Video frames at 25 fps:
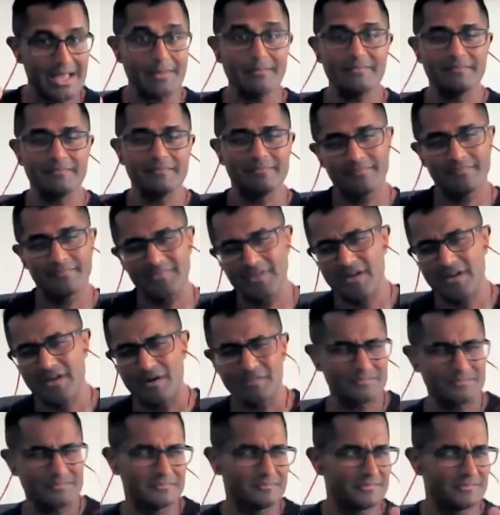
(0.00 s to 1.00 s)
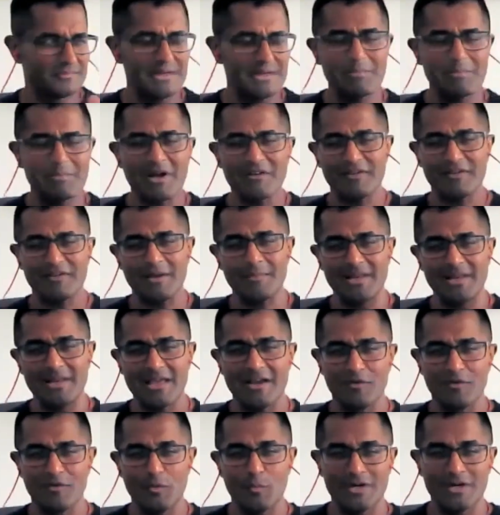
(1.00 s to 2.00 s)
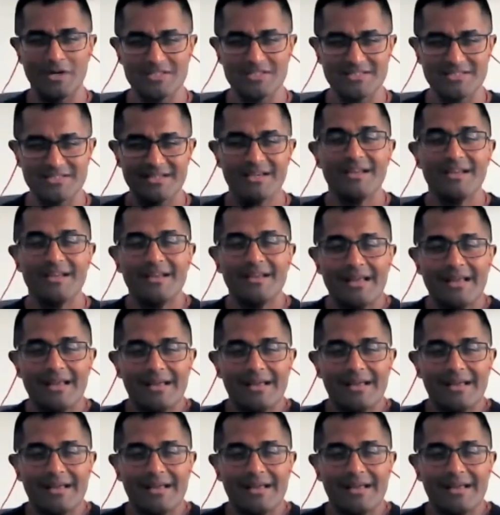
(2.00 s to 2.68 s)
And, you know, in my family, everyone is